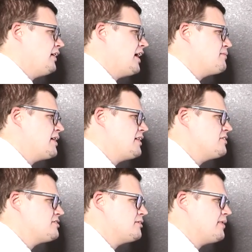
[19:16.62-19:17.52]
I might
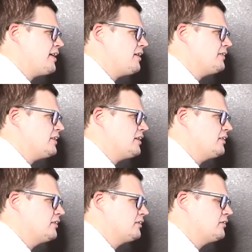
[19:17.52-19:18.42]
hear somebody out there.
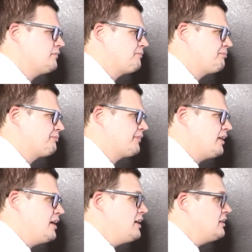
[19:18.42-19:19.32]

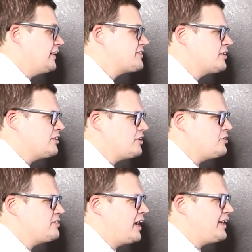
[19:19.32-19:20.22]
That's good
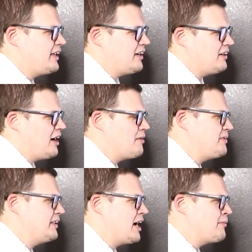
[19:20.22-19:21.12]
news, Andy. I
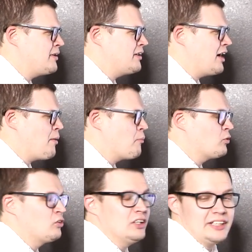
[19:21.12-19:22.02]
mean, I'm a,
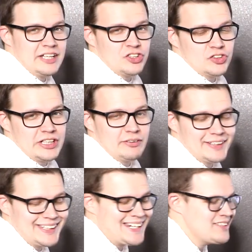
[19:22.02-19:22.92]
I'm really intrigued with
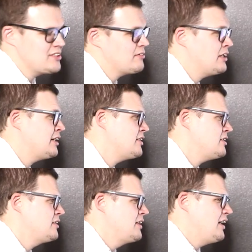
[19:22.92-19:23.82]
the
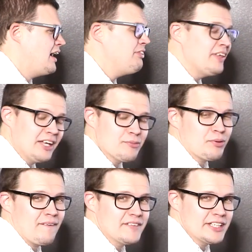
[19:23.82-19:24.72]
9700. I think I'm
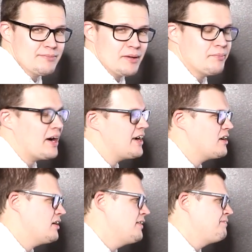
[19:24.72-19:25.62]
probably going to be a
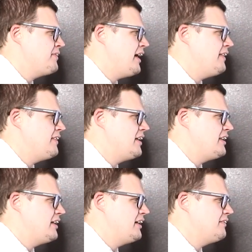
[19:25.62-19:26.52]
buyer. And
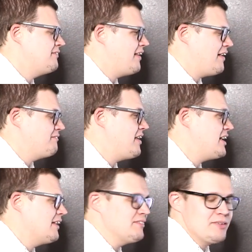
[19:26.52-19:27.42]
then, uh, man,
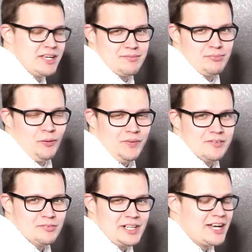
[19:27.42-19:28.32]
I'm going to be hitting both of
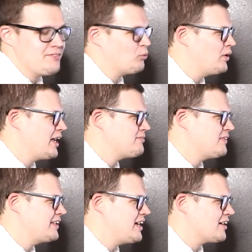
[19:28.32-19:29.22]
them right after one
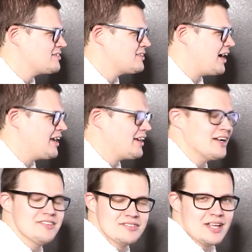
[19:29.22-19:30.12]
after the next.
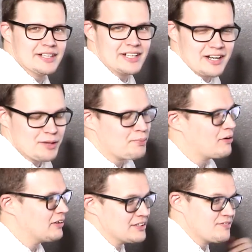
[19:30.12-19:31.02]
ICOM's knocking out of the
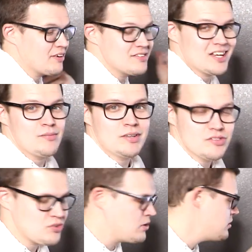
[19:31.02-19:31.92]
park as far as I'm
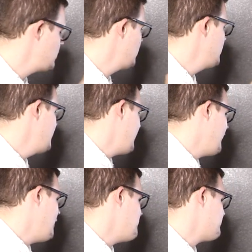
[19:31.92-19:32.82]
concerned.
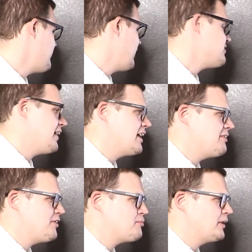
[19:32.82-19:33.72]
Um, because again,
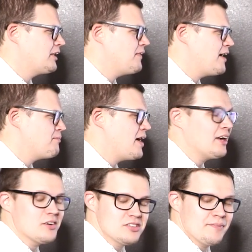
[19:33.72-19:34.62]
if they're bringing that
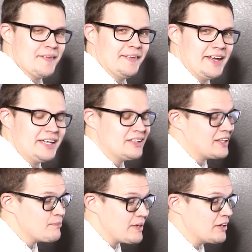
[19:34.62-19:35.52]
back or something like it,
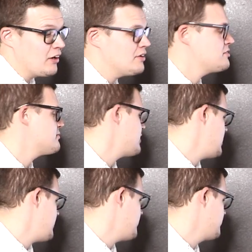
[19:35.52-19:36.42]
that'd be an awesome
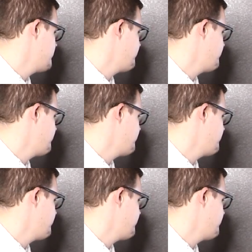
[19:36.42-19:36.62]
radio.